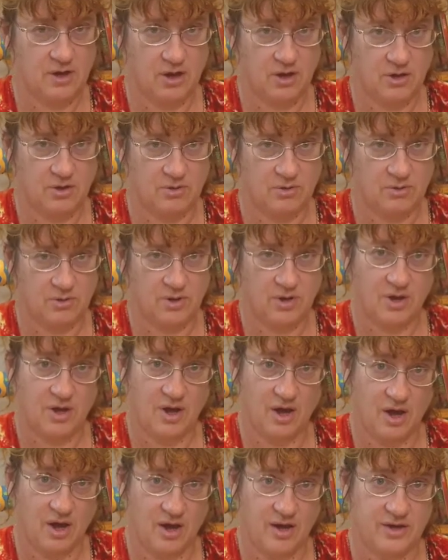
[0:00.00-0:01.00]
Oh,
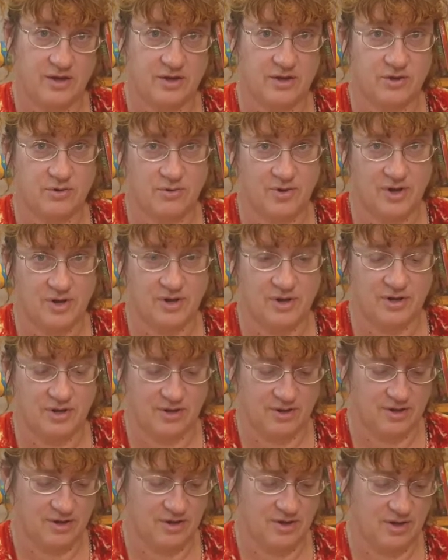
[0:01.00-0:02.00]
I agree,
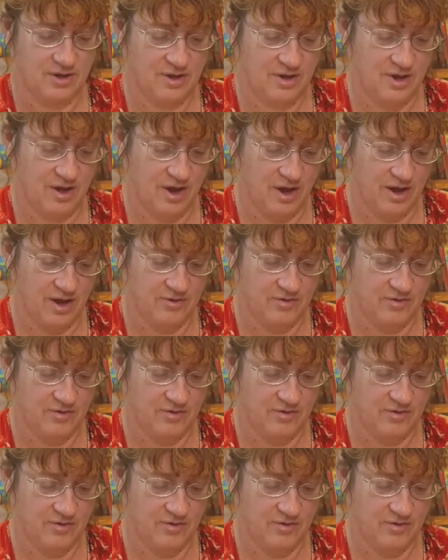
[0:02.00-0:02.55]
I